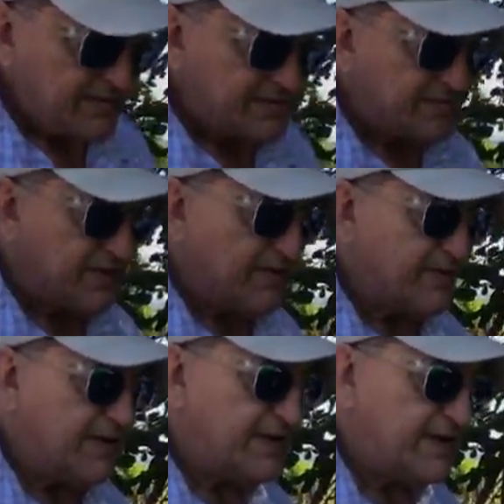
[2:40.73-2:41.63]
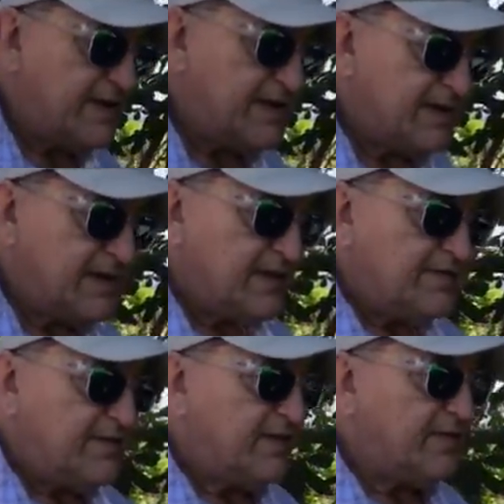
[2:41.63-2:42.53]
so
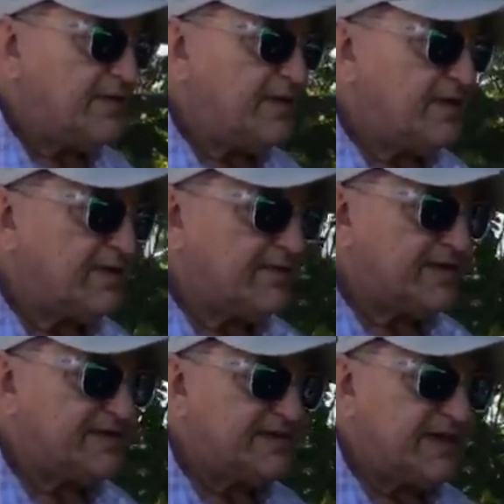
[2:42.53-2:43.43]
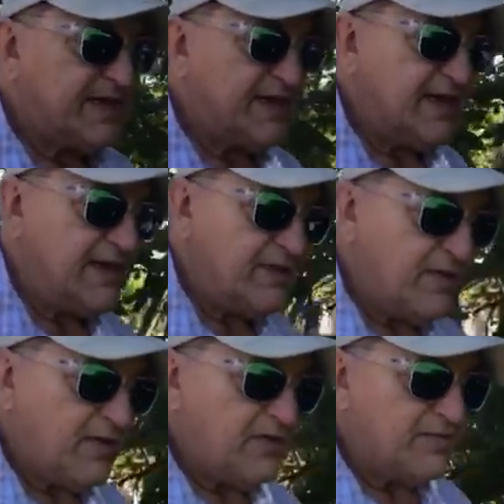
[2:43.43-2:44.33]
we go in there and we see a king
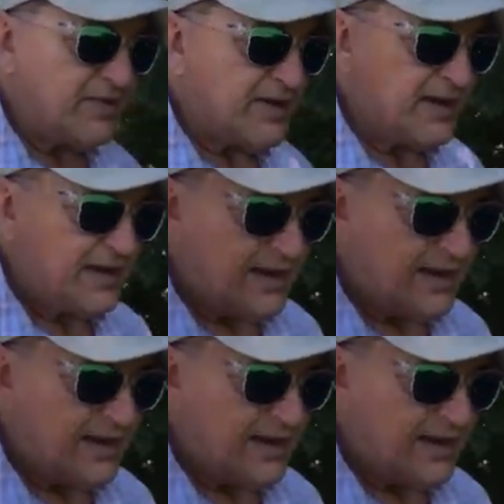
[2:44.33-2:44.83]
cobra.